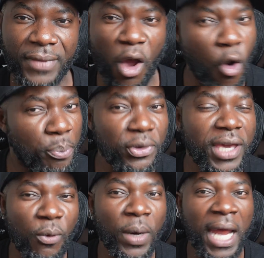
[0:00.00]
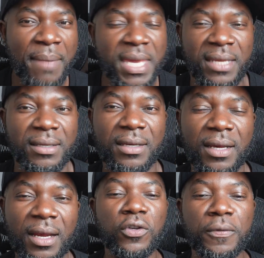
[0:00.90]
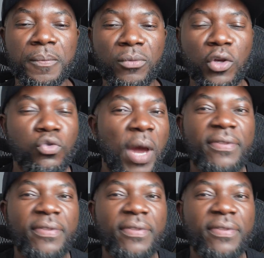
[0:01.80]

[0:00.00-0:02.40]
I hope you get what I mean. So